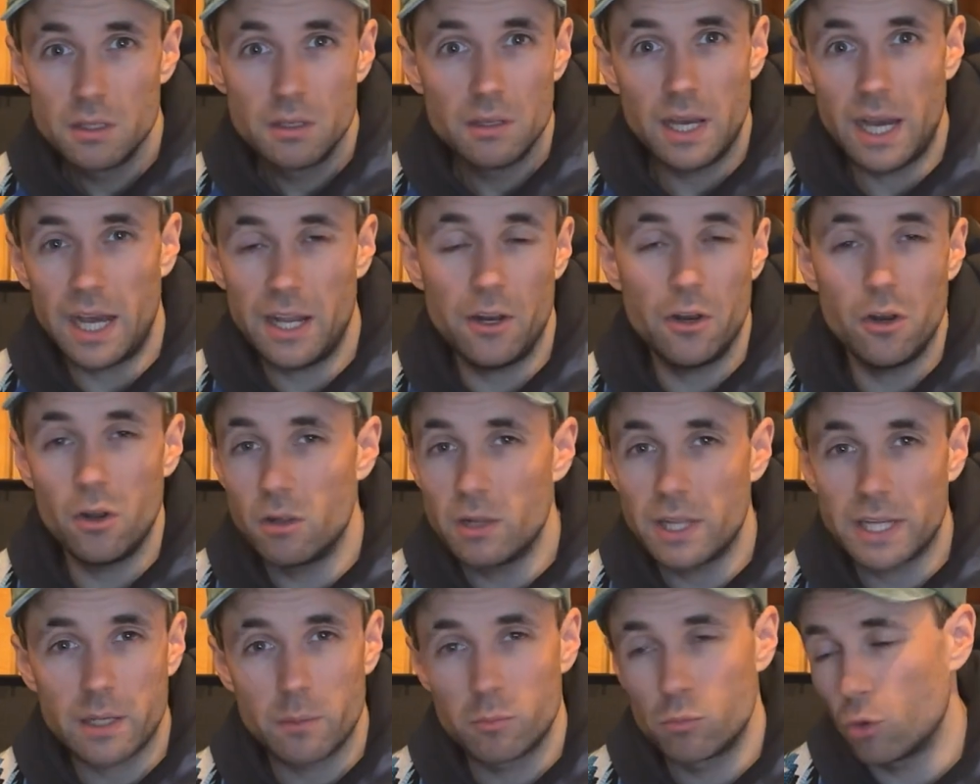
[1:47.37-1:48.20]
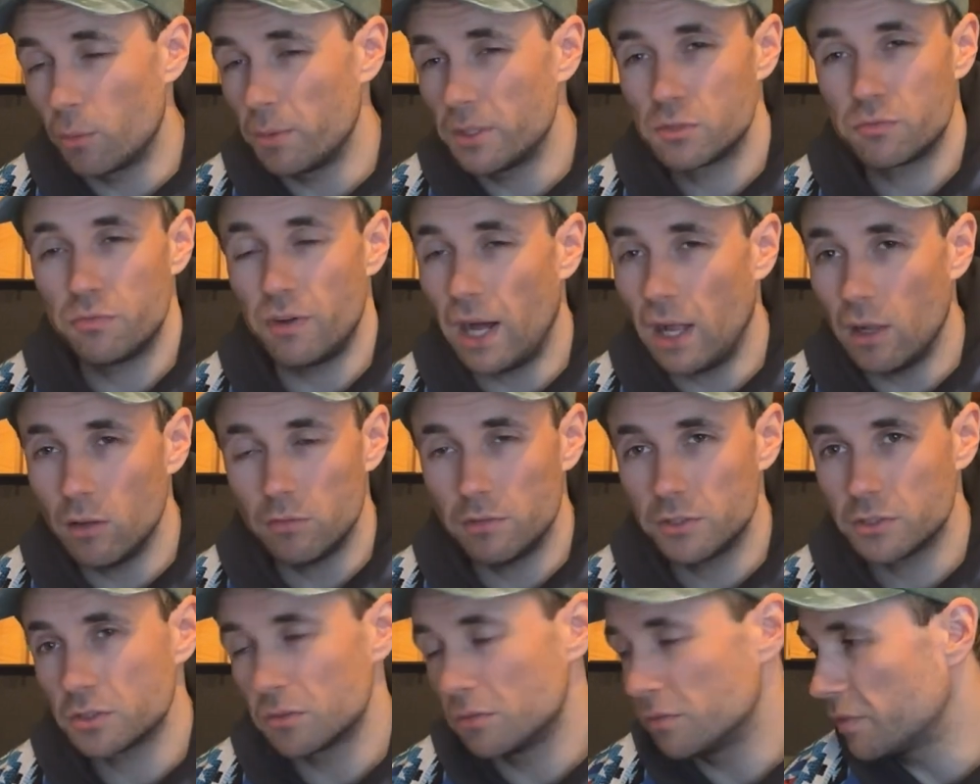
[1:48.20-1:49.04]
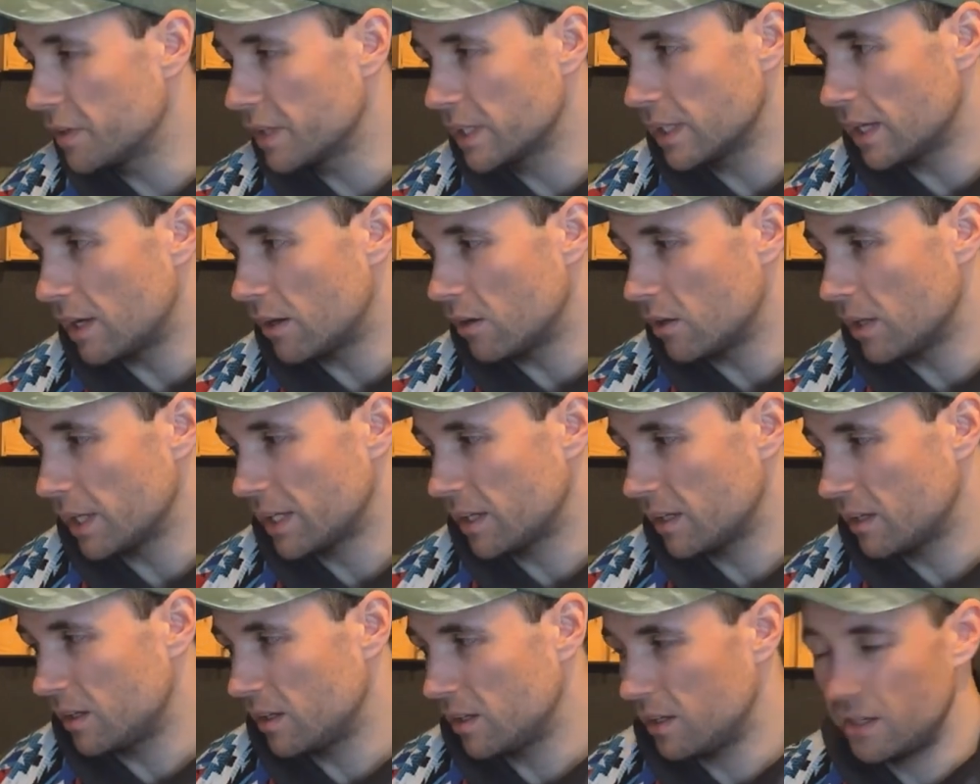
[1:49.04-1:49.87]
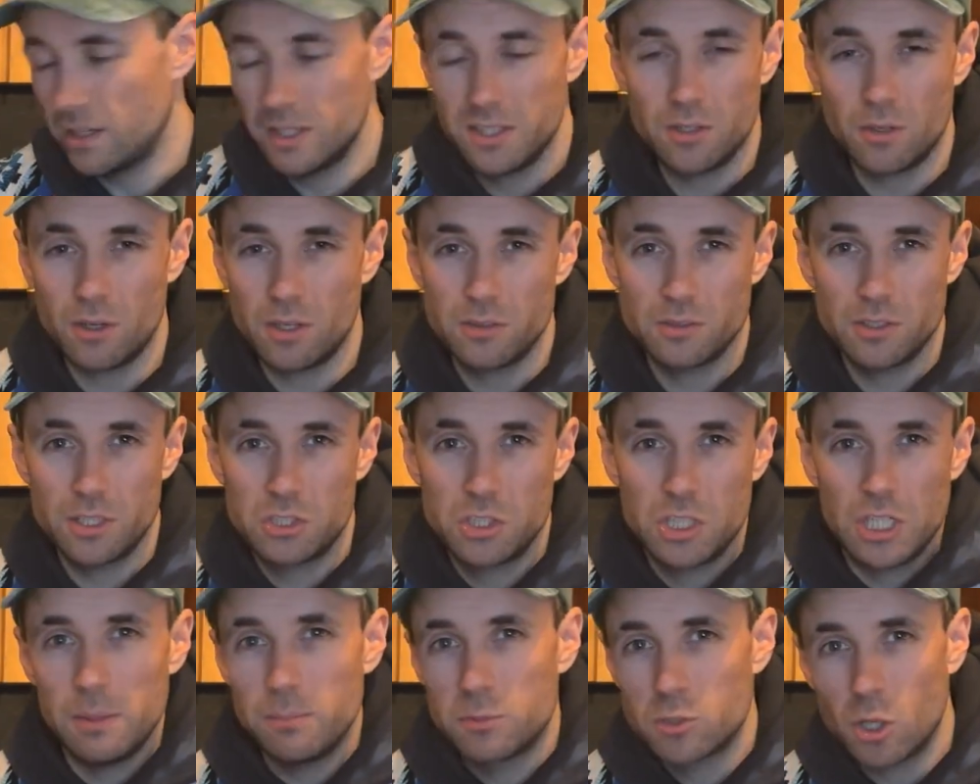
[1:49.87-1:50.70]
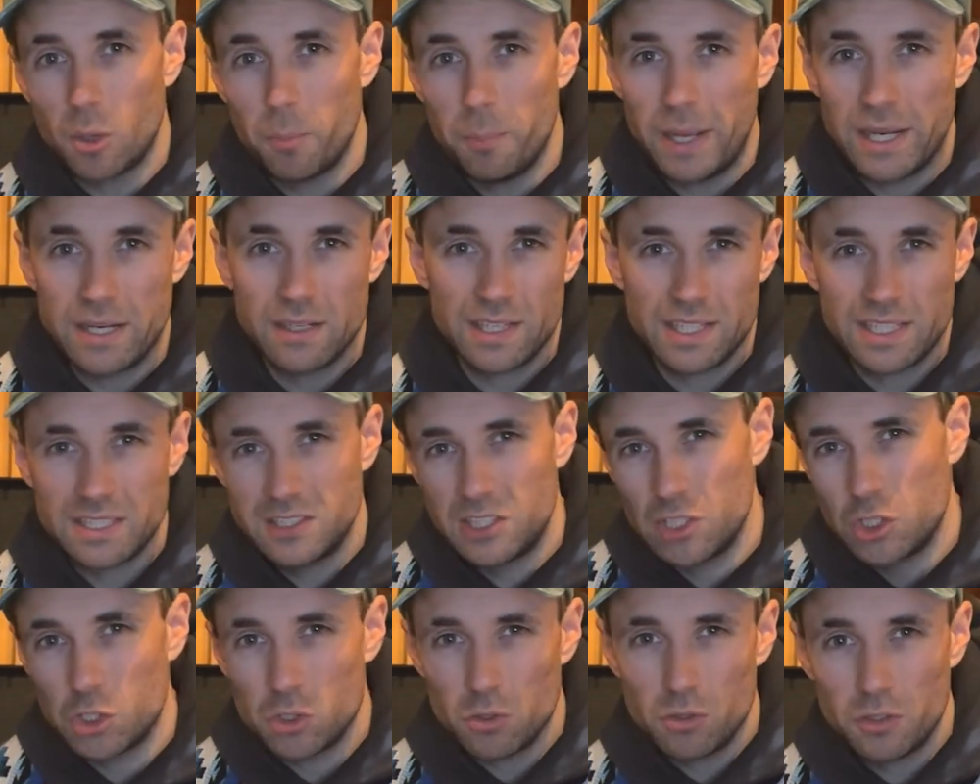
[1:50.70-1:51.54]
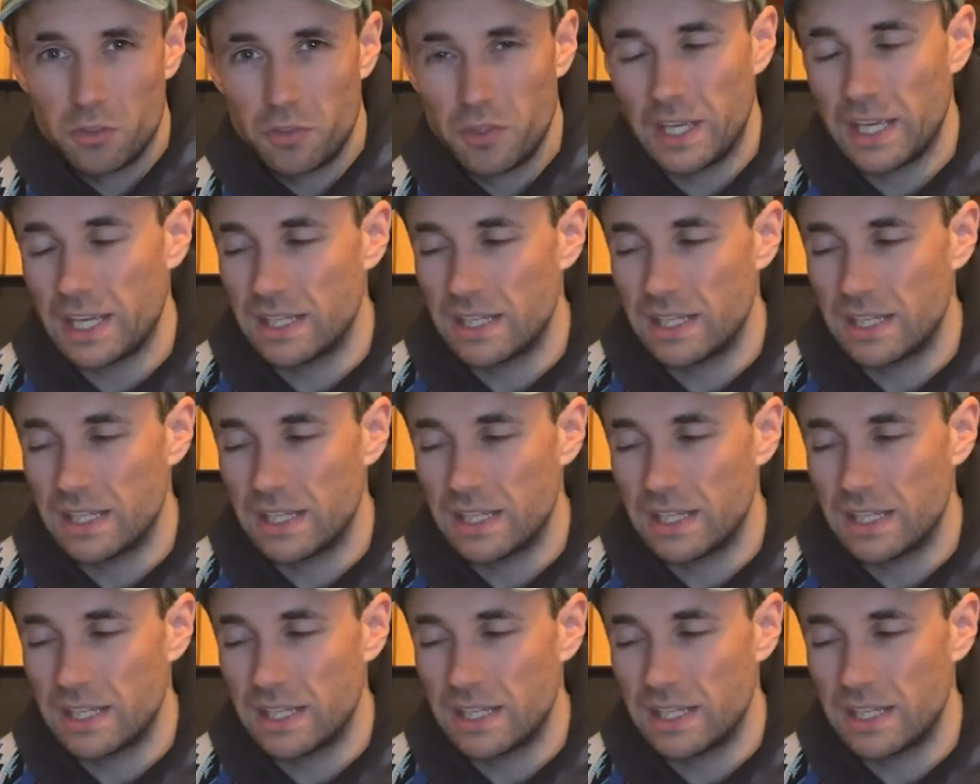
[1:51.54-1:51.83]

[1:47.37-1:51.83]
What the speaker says: I don't know, like a rubbish valve or something, or like a cheap top end, like a digital thing.